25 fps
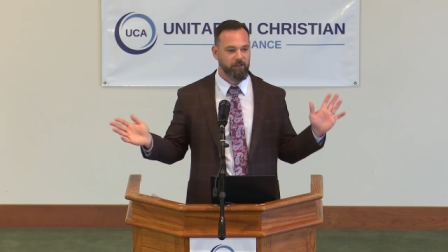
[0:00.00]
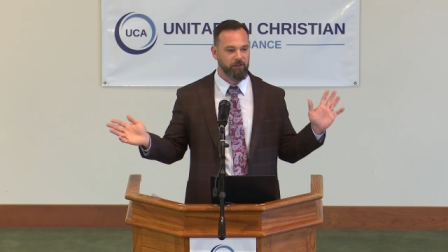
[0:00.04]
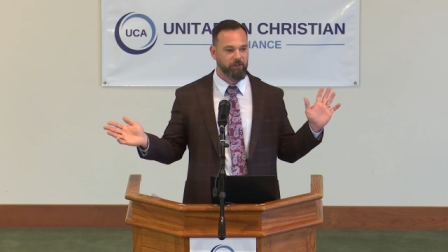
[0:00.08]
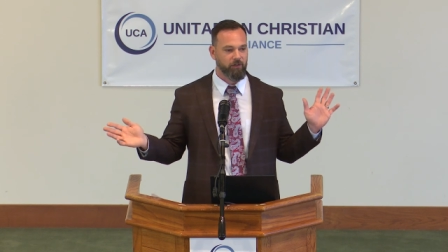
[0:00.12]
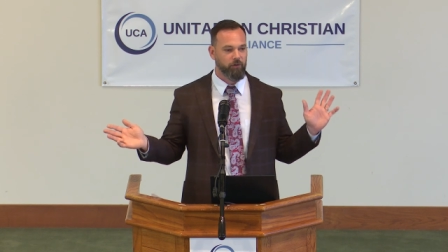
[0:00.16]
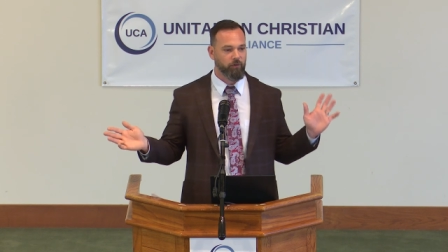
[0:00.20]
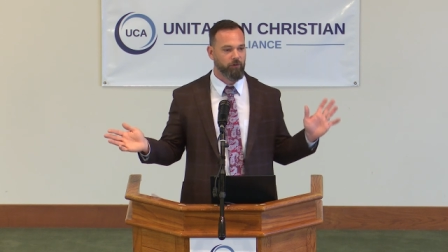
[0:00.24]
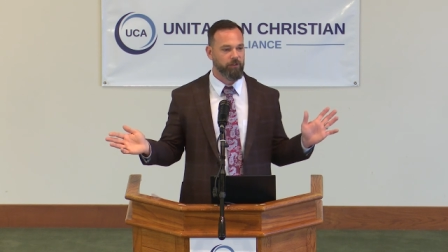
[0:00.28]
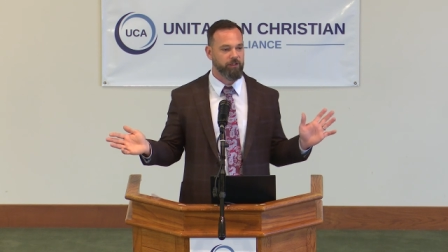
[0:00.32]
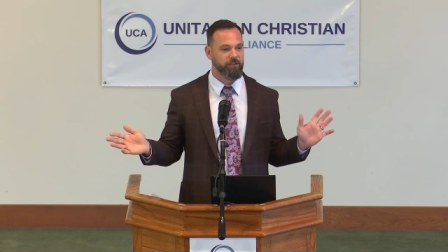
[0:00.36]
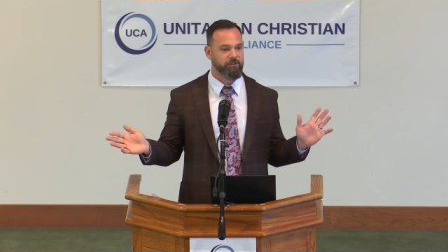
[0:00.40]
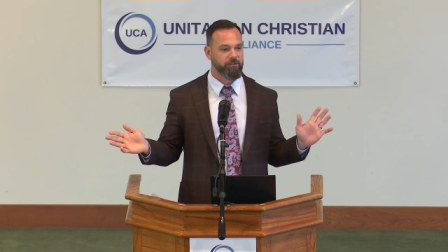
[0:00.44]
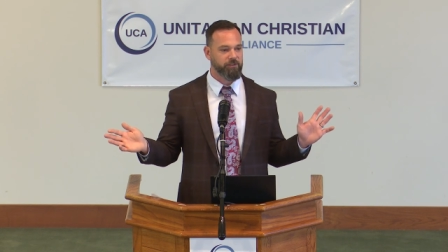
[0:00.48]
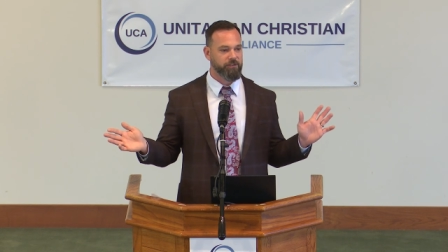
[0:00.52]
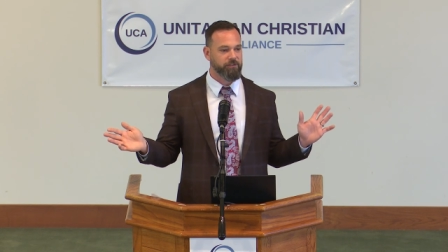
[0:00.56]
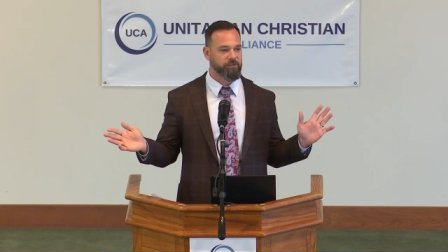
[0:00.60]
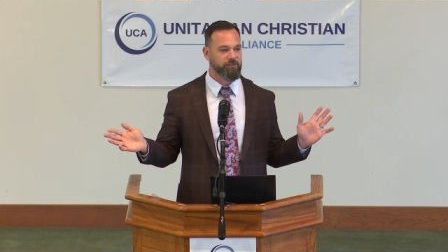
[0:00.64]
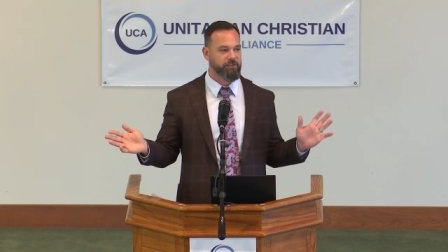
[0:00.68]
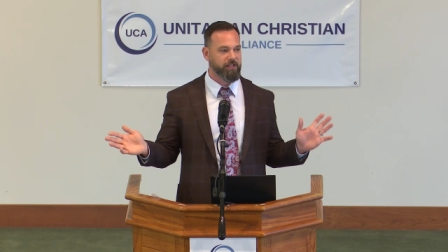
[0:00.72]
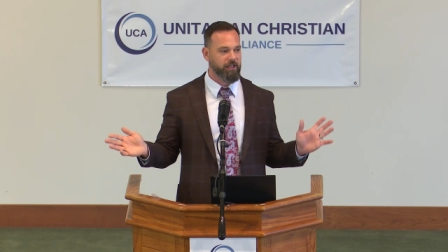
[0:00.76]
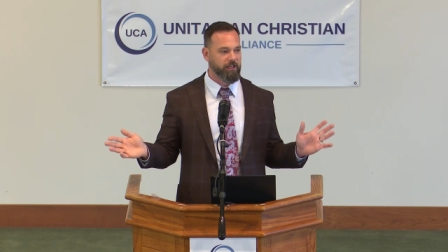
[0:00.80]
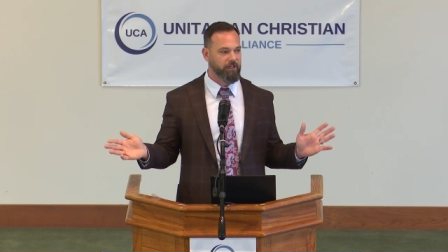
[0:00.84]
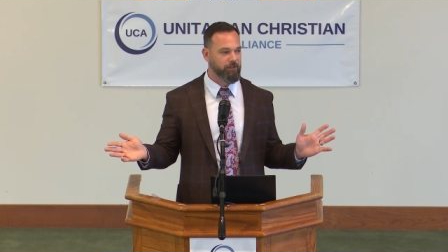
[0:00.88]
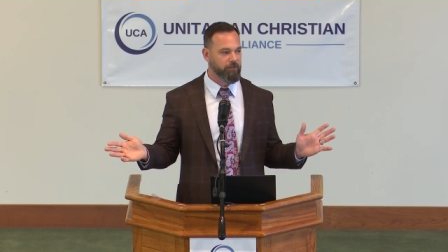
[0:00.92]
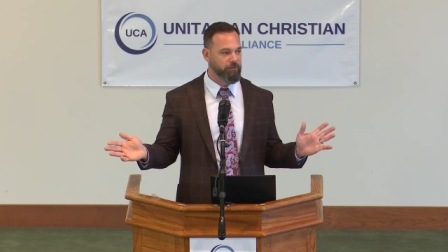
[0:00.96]
according to the
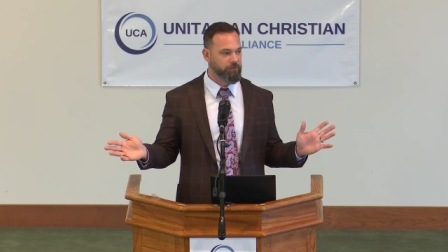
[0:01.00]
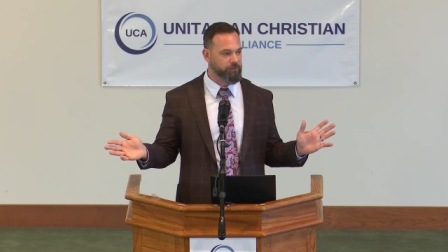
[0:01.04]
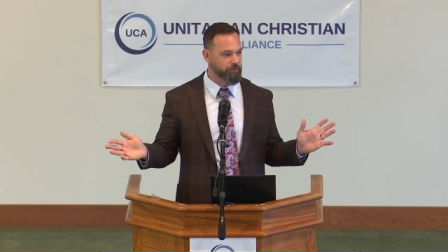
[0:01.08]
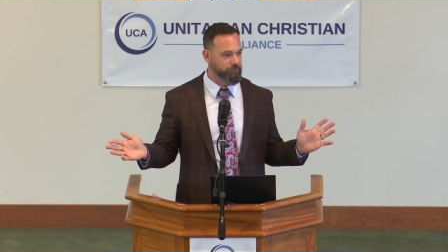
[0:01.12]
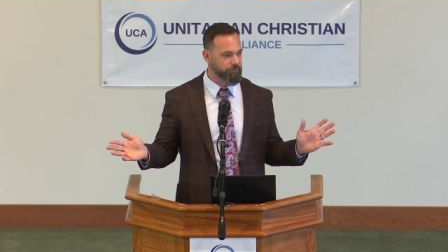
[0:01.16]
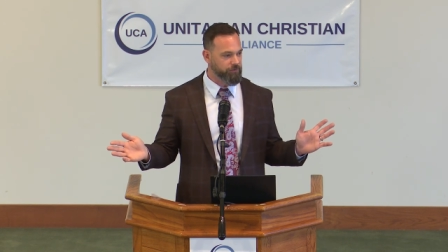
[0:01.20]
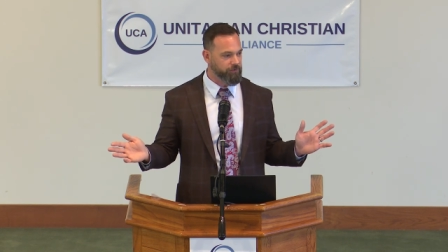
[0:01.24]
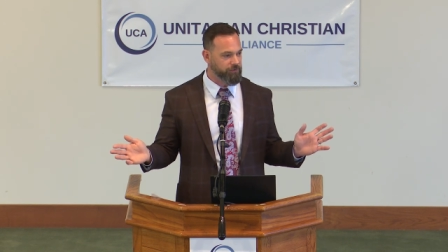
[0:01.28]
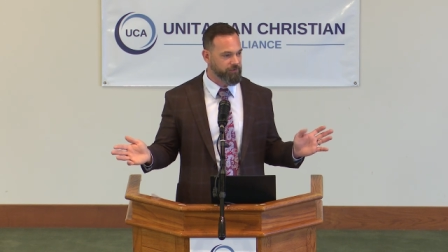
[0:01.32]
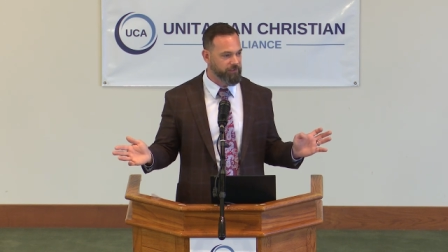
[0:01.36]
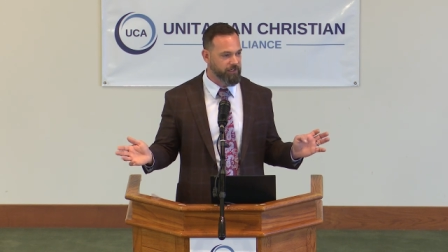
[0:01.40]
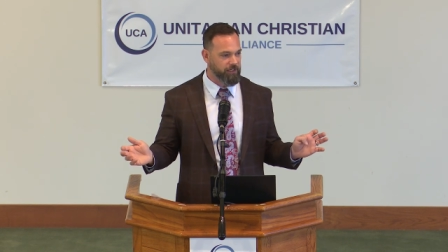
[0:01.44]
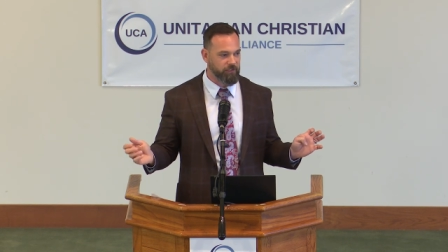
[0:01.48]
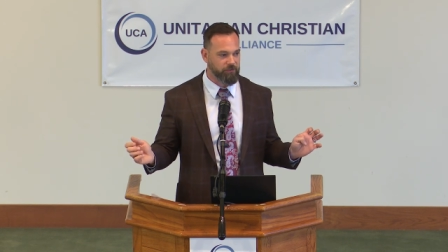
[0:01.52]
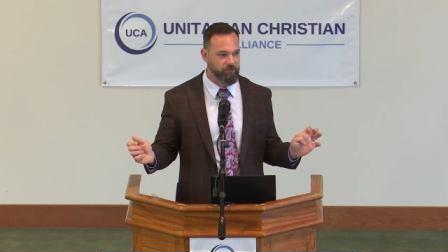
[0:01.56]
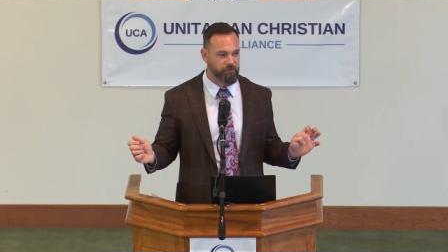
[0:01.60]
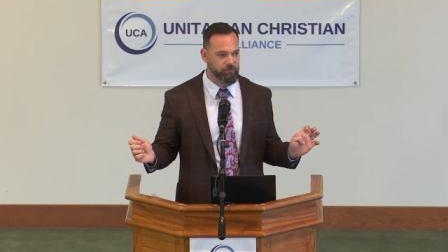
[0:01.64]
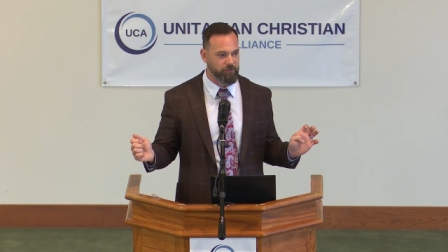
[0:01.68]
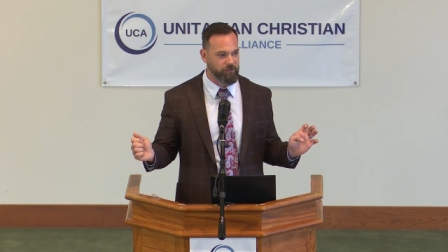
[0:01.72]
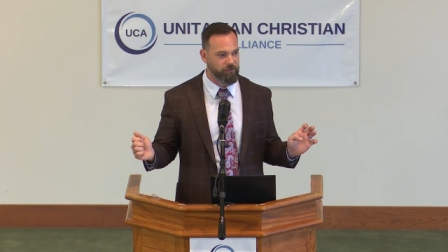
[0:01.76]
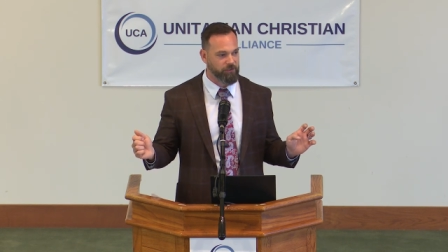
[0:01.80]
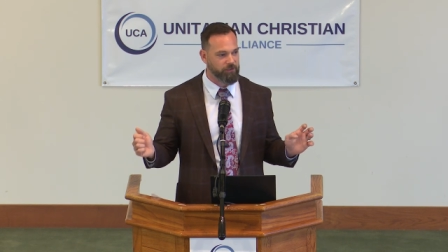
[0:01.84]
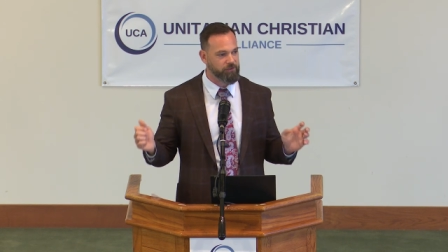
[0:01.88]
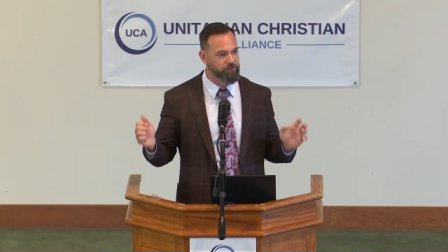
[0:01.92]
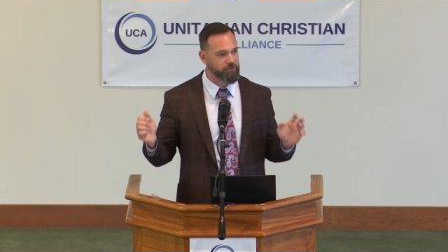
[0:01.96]
standards of the state
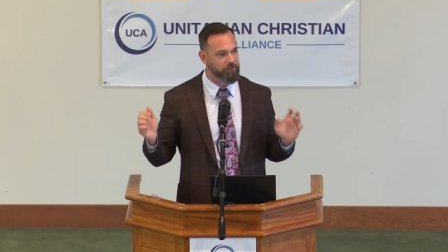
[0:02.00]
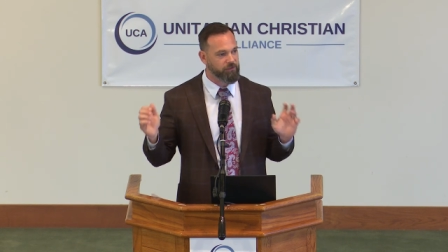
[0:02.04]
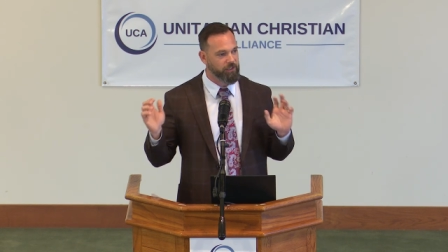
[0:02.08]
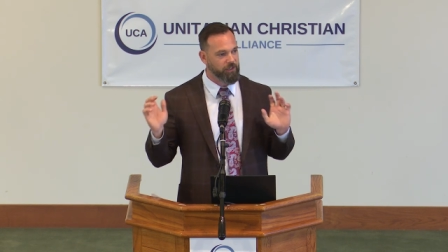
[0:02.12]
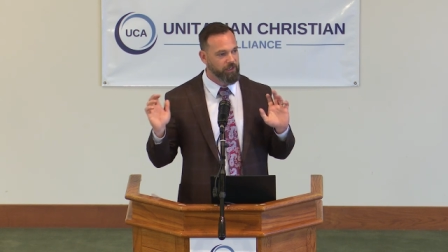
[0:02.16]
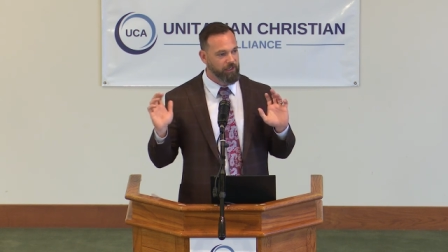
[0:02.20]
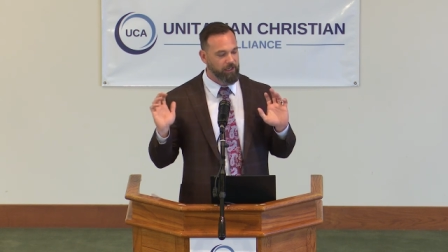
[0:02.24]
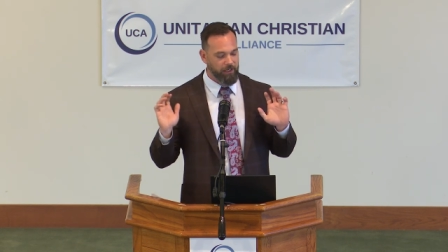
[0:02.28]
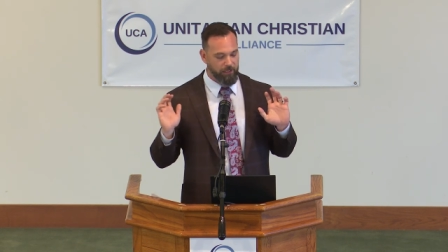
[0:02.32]
church.